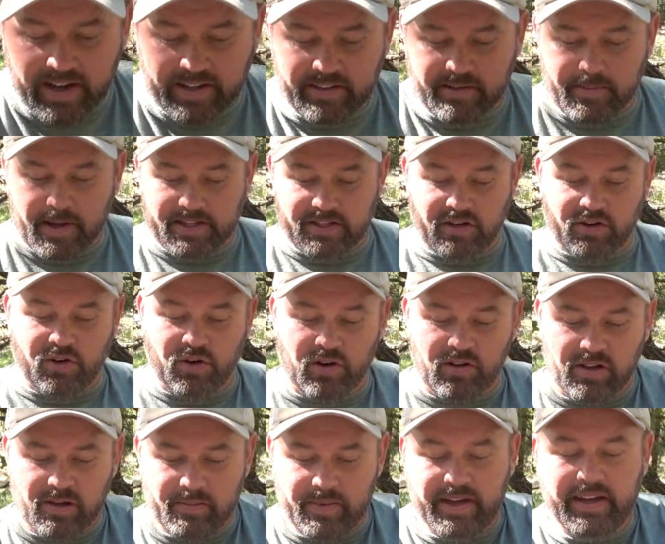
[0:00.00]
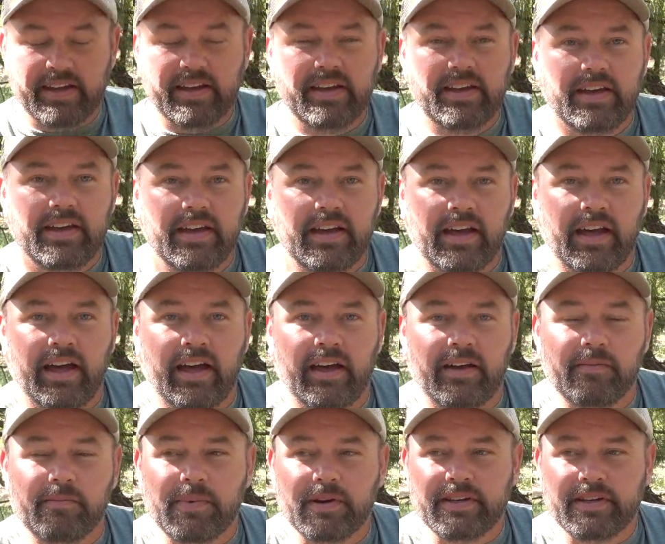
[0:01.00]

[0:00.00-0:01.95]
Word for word: down there about to crawl on me um,